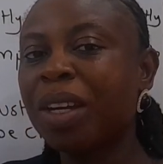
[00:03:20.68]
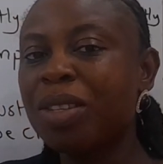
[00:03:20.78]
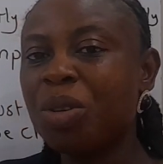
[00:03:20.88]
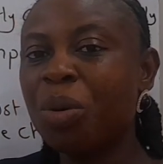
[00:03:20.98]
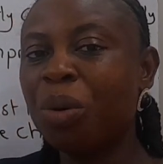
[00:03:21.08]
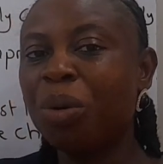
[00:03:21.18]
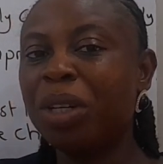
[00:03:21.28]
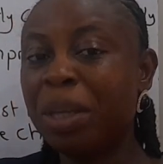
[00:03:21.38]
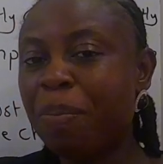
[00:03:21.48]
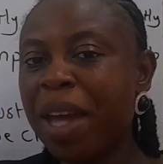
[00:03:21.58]
So
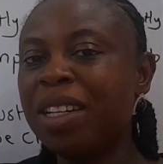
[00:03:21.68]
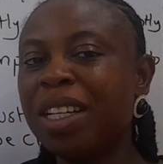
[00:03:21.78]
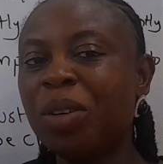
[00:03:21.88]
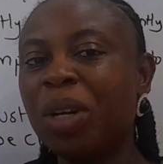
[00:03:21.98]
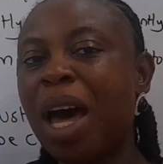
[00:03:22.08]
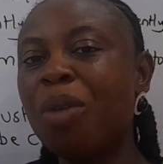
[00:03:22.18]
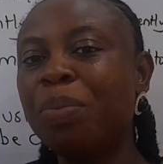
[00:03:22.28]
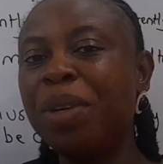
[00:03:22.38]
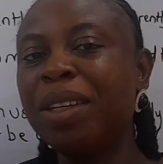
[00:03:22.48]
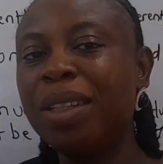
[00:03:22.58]
depending on how
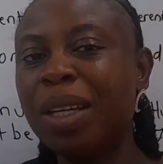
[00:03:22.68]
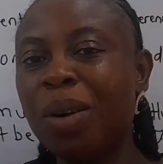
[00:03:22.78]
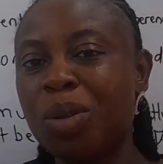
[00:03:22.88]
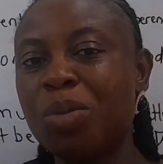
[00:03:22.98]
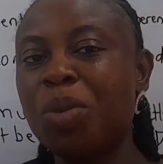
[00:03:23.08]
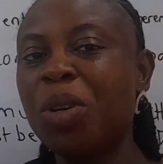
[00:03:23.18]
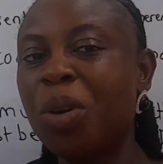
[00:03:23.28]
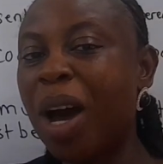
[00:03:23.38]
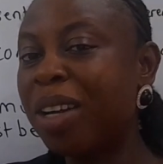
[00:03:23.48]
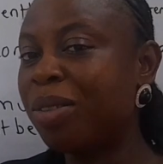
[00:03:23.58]
big or small
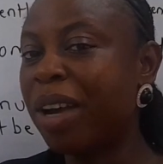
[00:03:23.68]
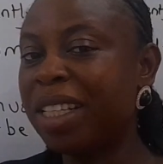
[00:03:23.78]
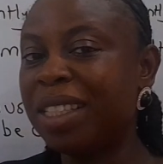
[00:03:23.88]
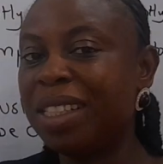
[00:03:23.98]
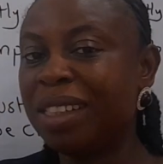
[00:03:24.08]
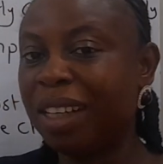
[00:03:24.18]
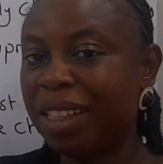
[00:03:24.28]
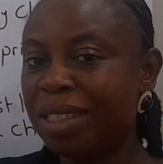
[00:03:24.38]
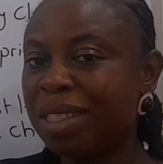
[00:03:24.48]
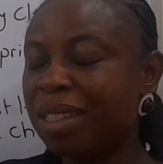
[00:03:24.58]
your handwriting
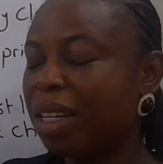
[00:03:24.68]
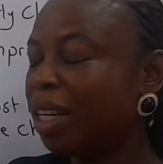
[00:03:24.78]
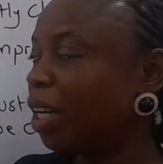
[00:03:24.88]
is.